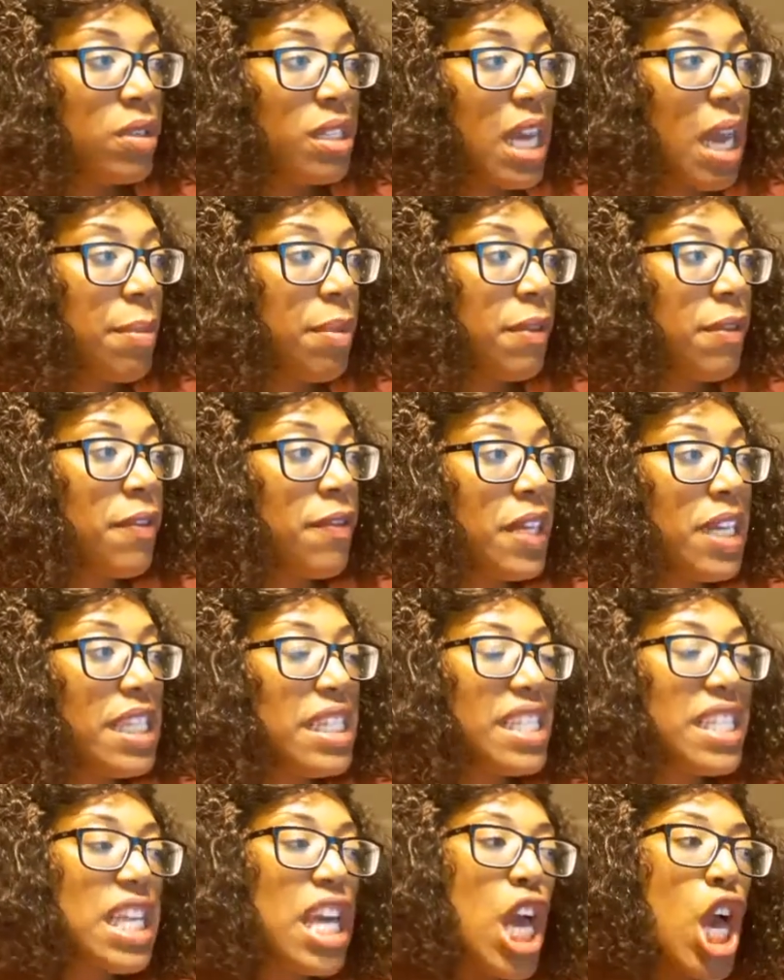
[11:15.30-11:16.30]
type of
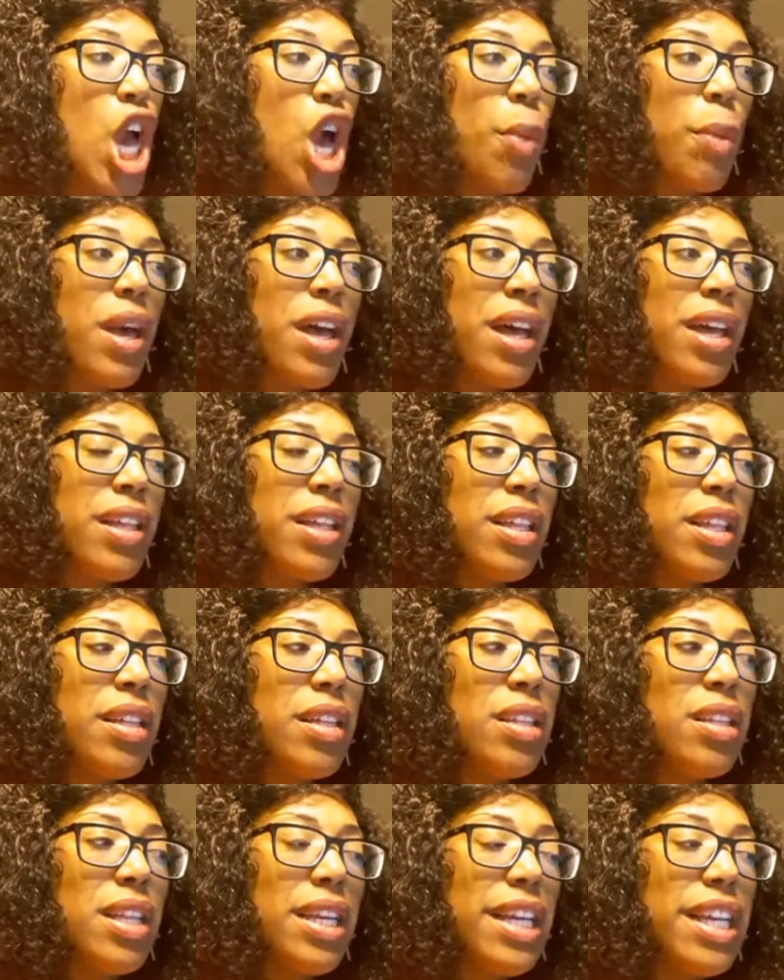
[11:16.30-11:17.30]
events, but
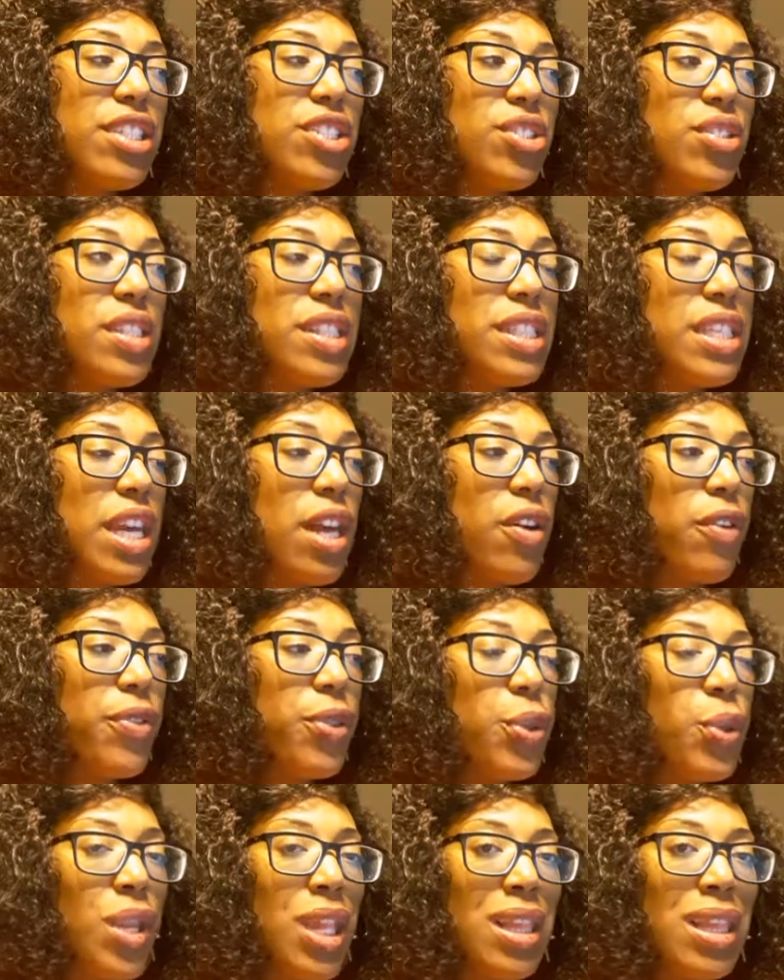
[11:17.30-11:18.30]
look at
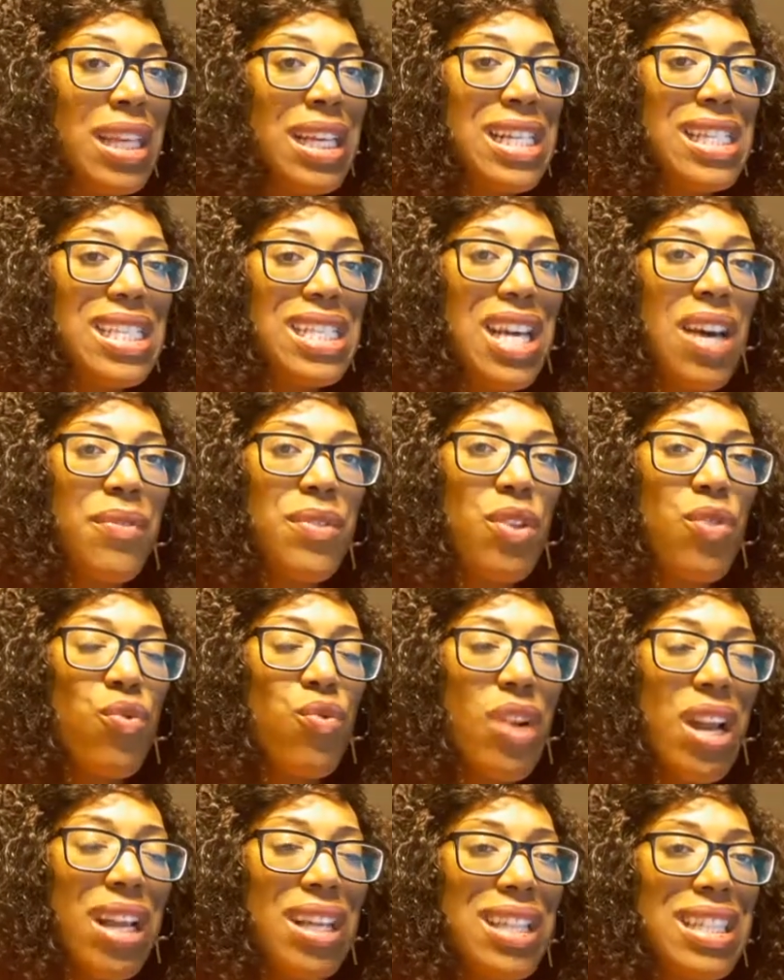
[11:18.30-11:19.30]
yourself through the lens of the
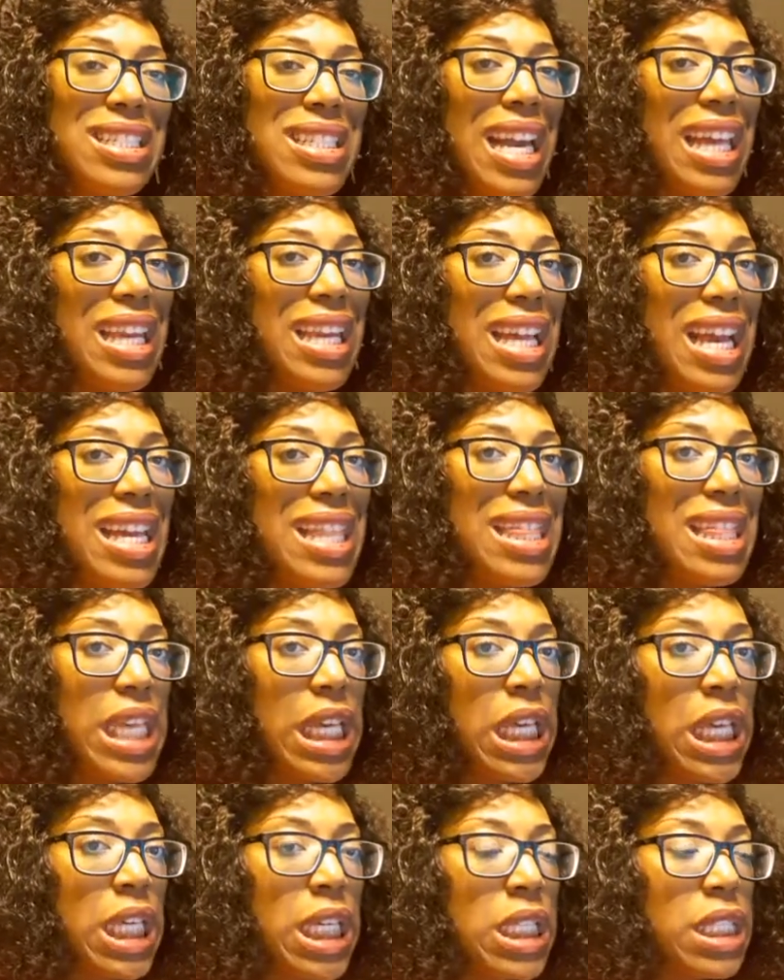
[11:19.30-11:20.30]
regular day-to-day
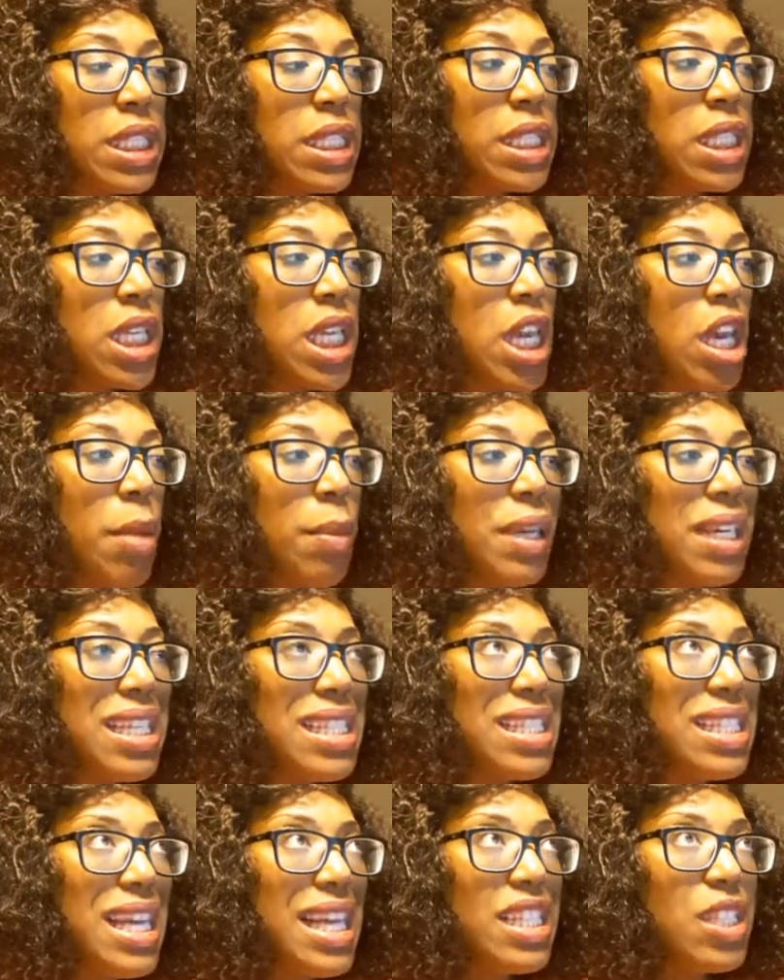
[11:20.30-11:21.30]
things,
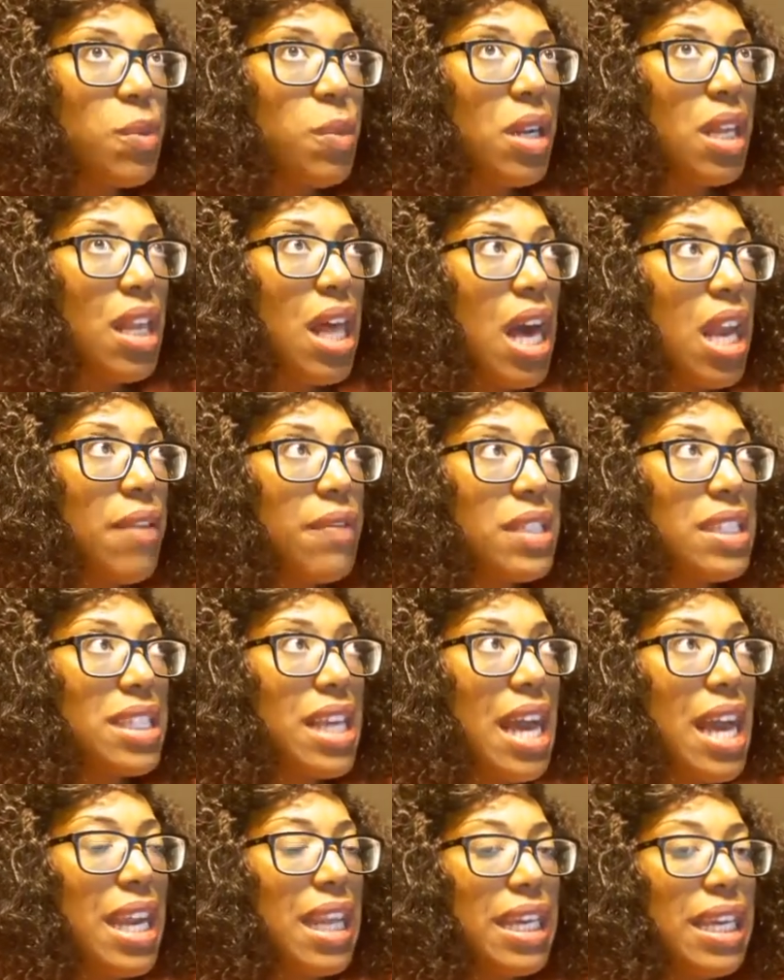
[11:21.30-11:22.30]
because that's when a lot of us
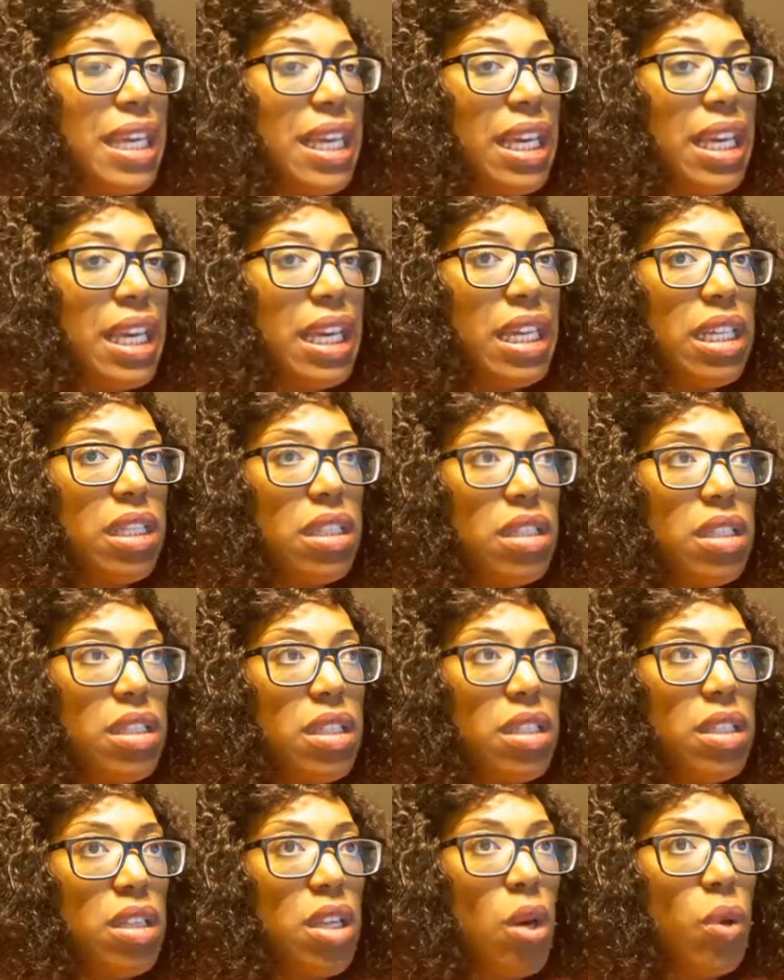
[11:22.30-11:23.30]
kind of get,
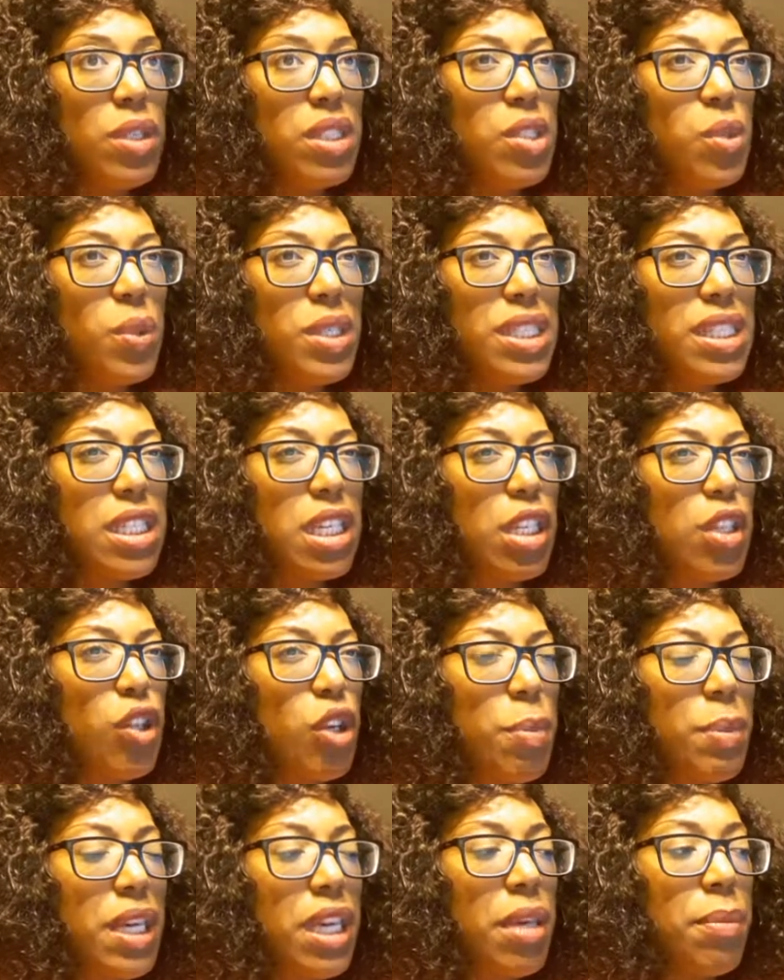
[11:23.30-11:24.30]
it twisted a
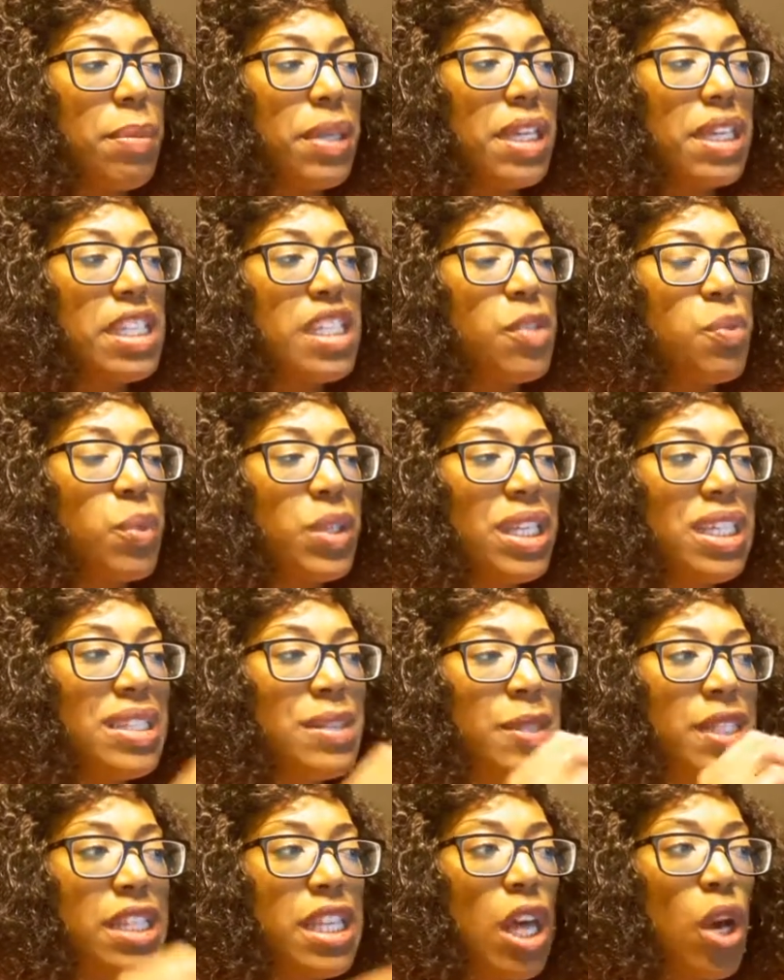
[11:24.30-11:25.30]
little bit because we
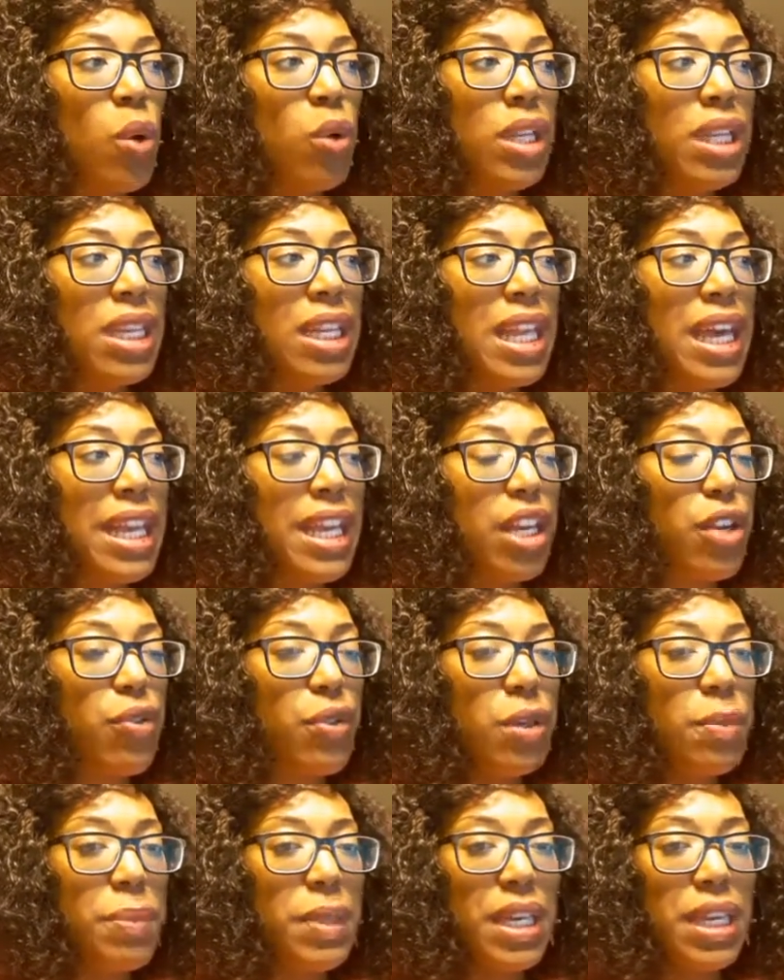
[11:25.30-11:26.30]
slowly let it
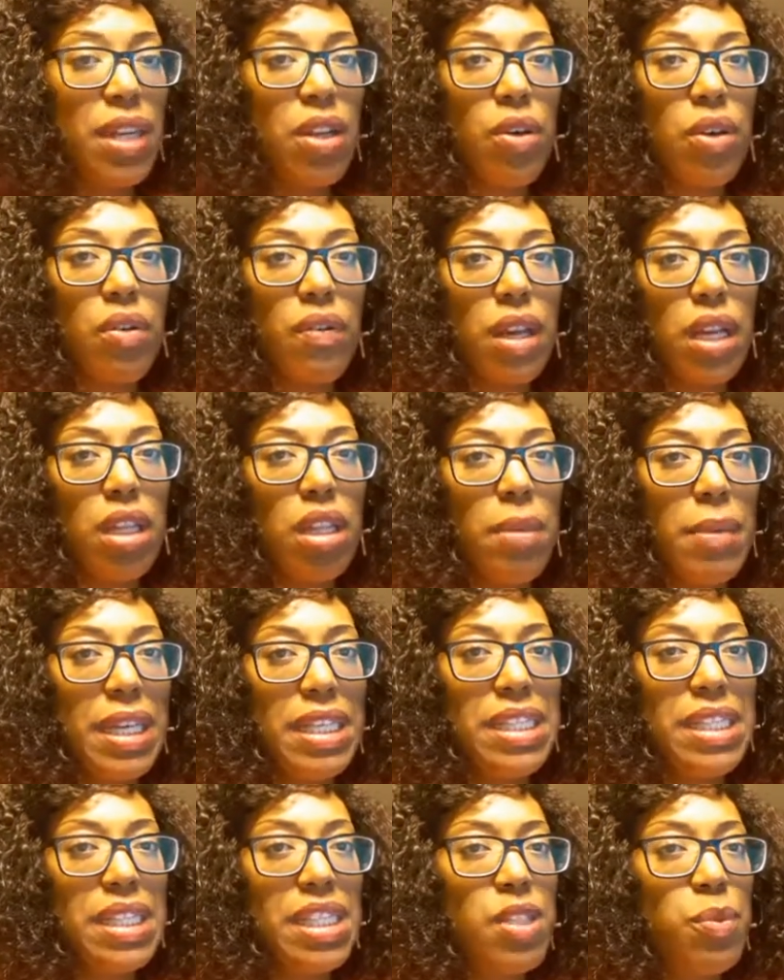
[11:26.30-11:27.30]
creep in on a regular
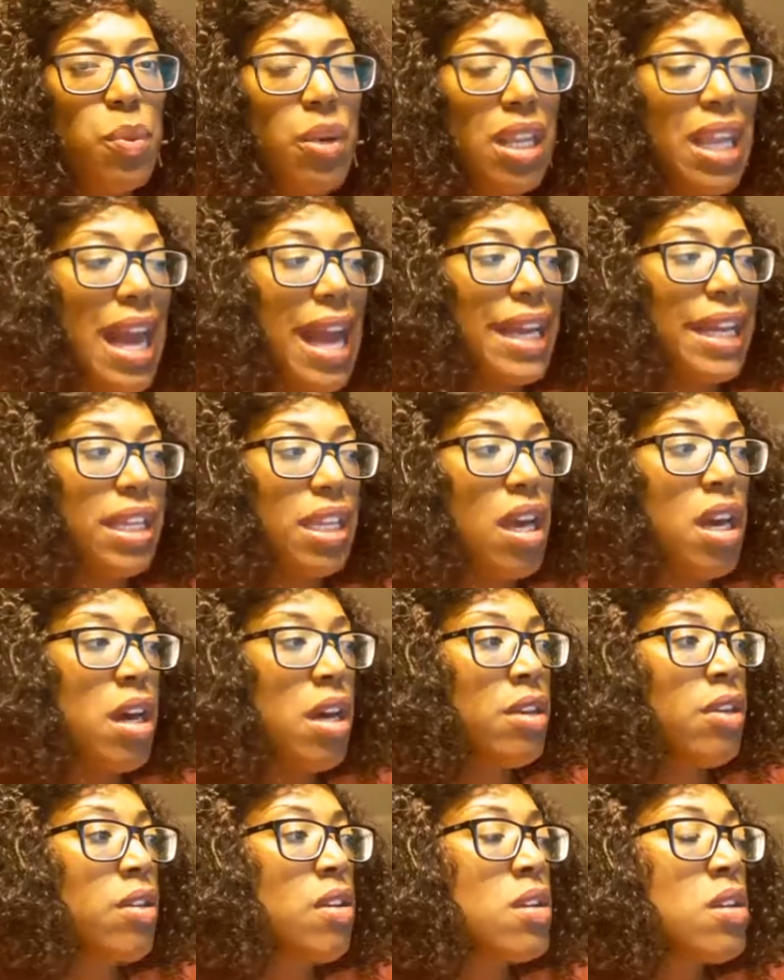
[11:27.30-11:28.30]
basis. We're lacking
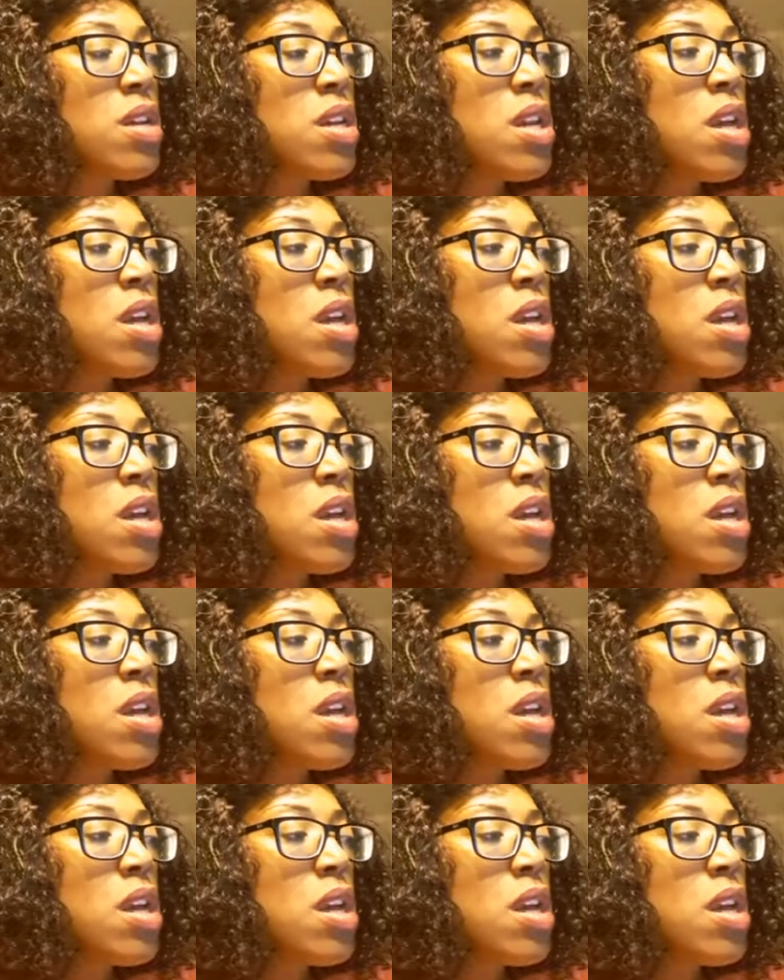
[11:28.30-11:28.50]
honor.